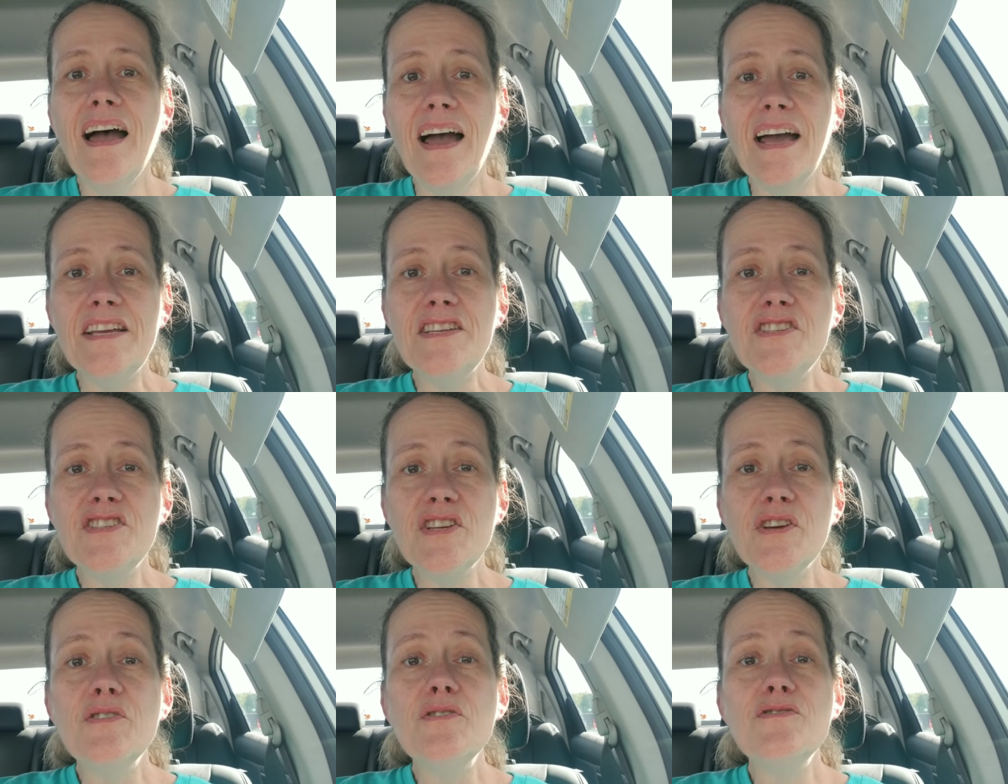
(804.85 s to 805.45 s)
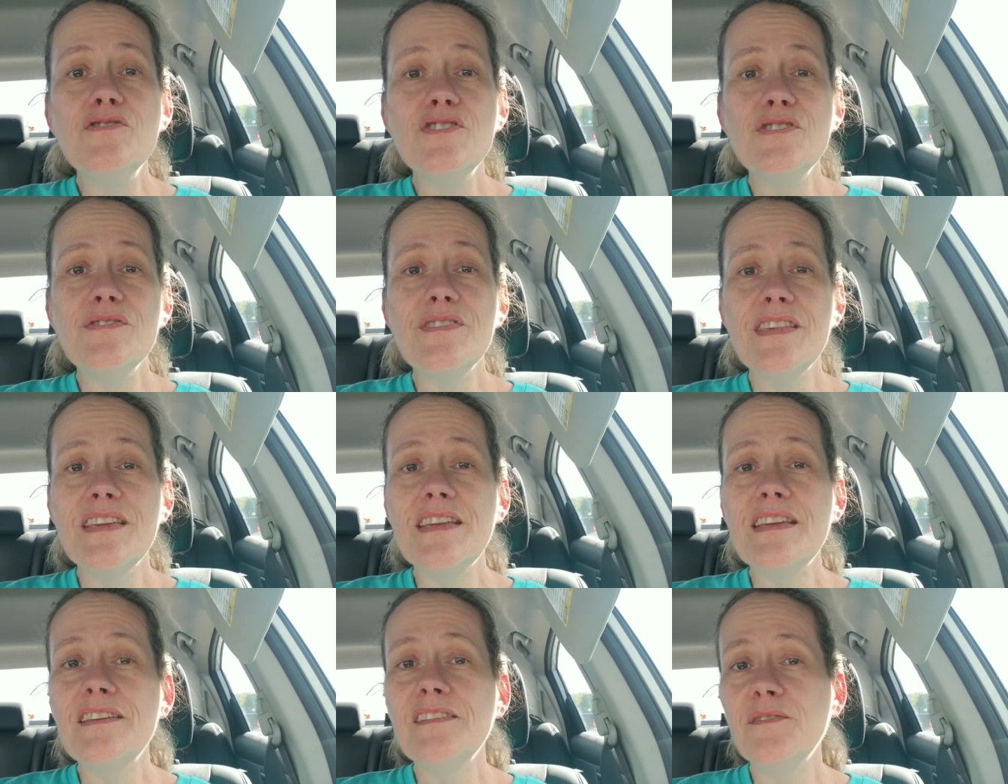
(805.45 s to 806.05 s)
I showed you
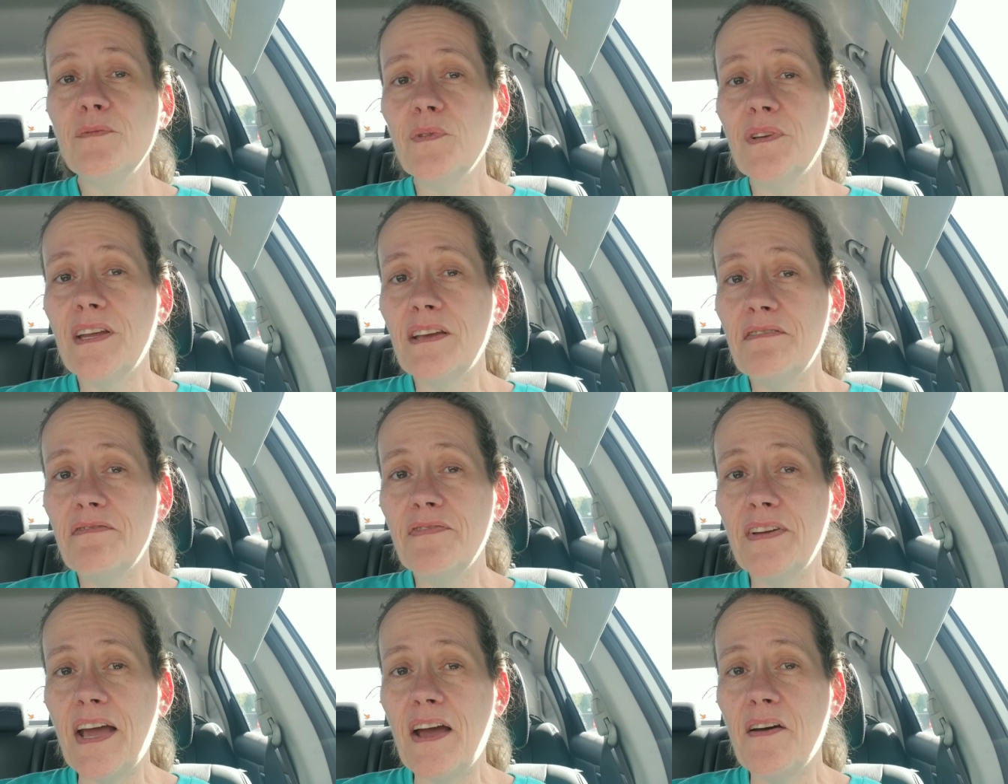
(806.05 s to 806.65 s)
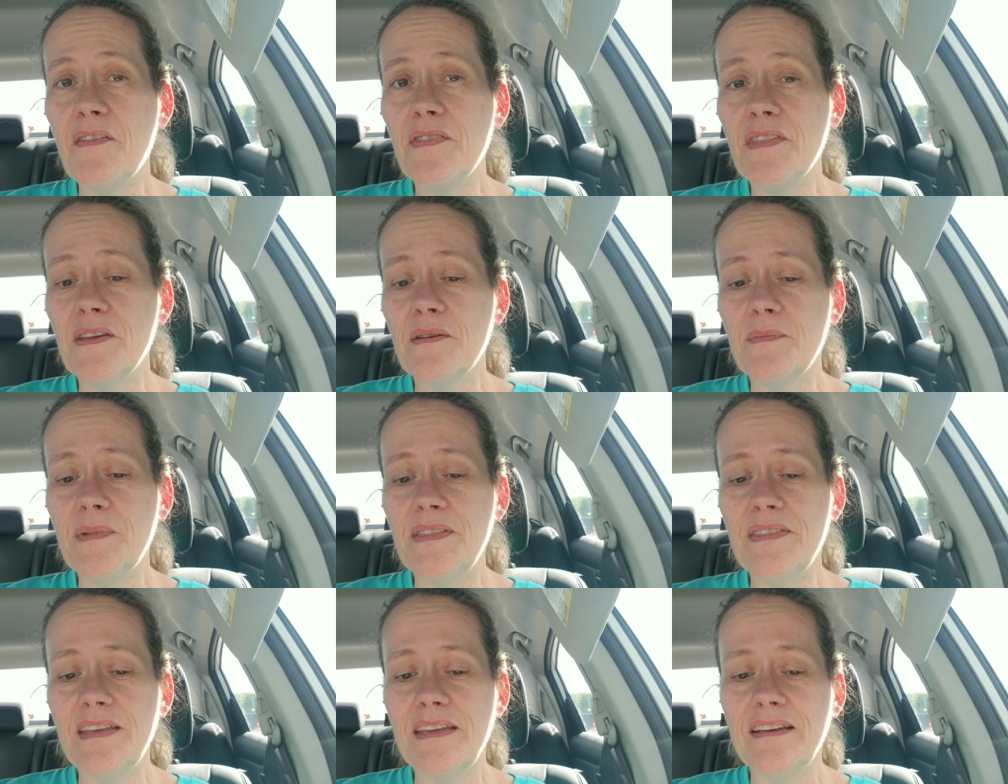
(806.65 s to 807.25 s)
these when I found
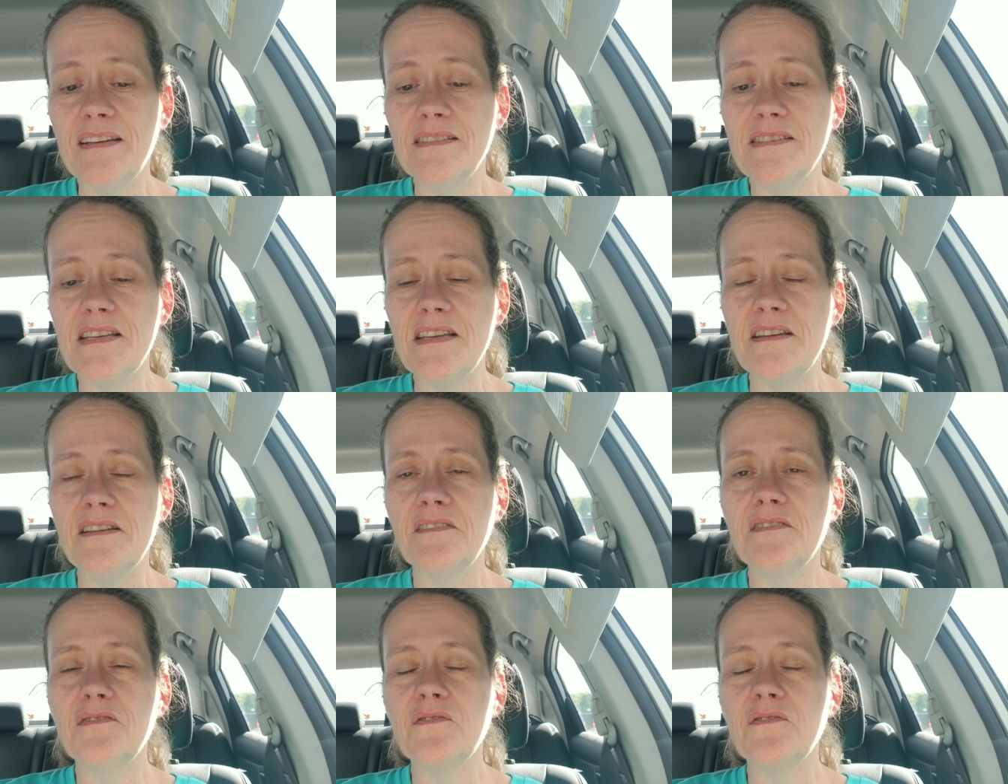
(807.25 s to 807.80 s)
them in the antique